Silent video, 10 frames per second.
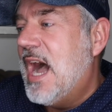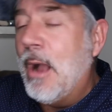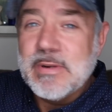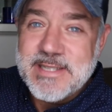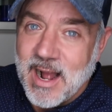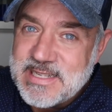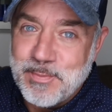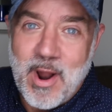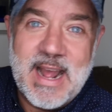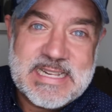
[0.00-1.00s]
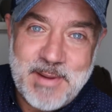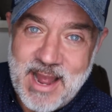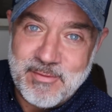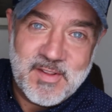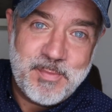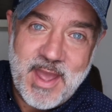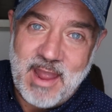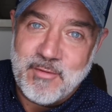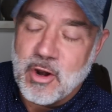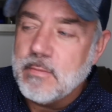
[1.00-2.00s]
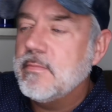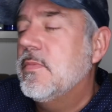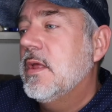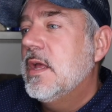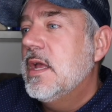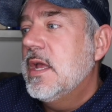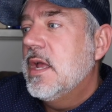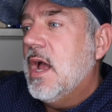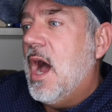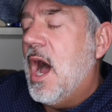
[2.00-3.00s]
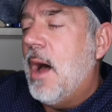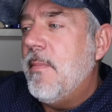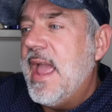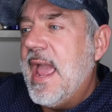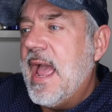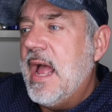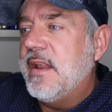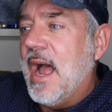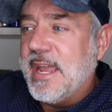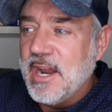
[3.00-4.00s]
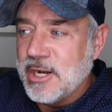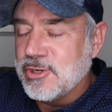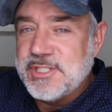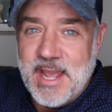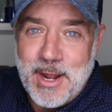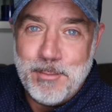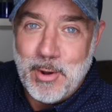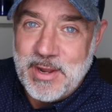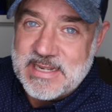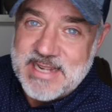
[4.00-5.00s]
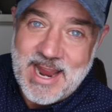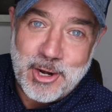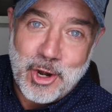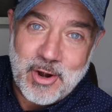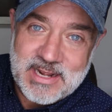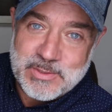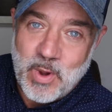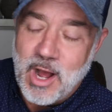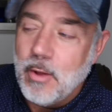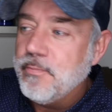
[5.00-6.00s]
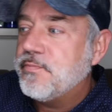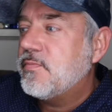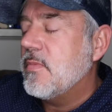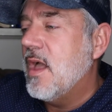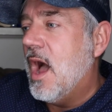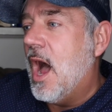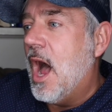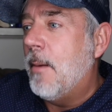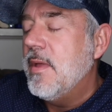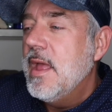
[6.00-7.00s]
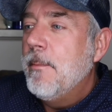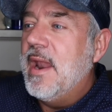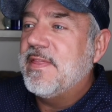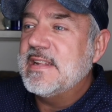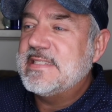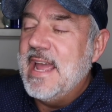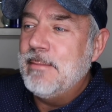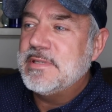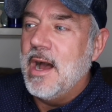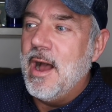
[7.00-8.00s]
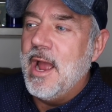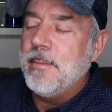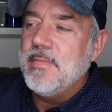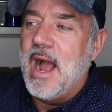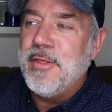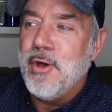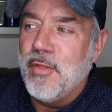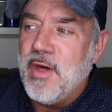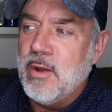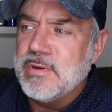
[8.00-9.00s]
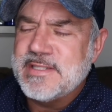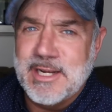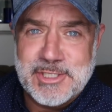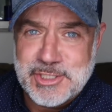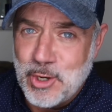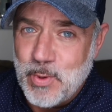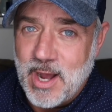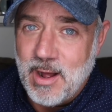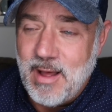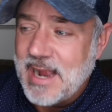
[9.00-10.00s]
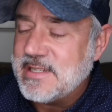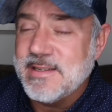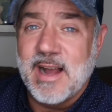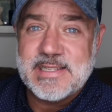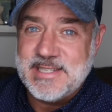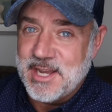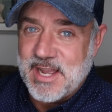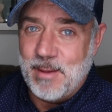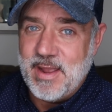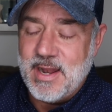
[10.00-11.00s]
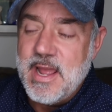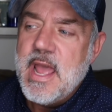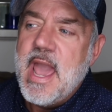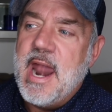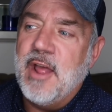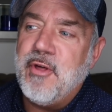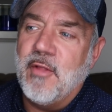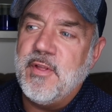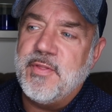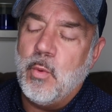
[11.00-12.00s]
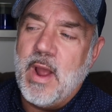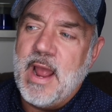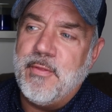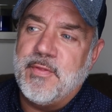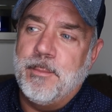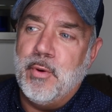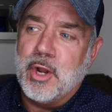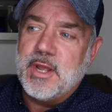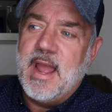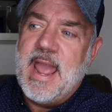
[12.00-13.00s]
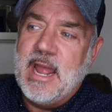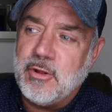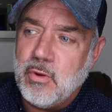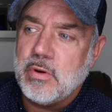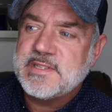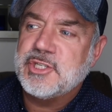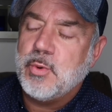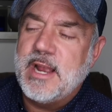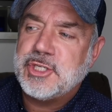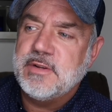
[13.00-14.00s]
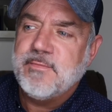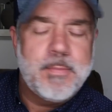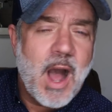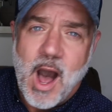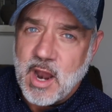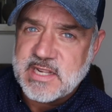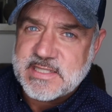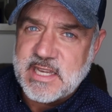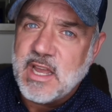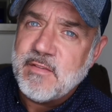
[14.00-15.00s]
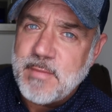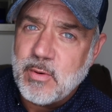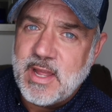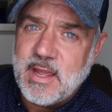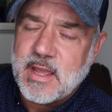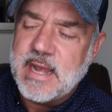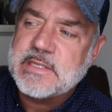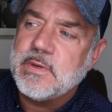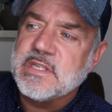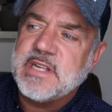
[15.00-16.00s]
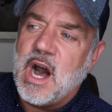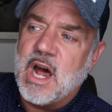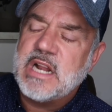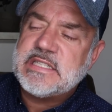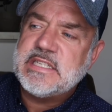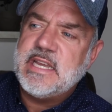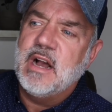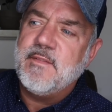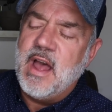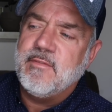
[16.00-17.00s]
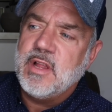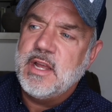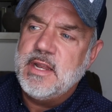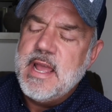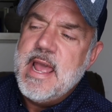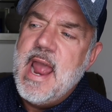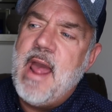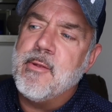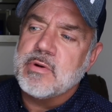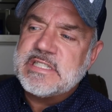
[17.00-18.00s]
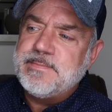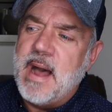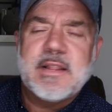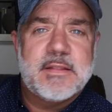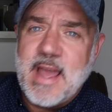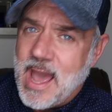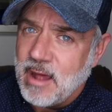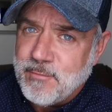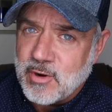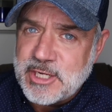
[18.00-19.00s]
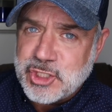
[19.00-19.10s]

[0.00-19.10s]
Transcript: I was not surprised by Evelyn's behavior, and I can understand Monique's anger as well. But at the same time, I thought that it was done so well. I did not see it coming. And I thought that the way that the book handled the whole situation, from the honesty of Monique as well as the honesty of Evelyn and the respect that they had for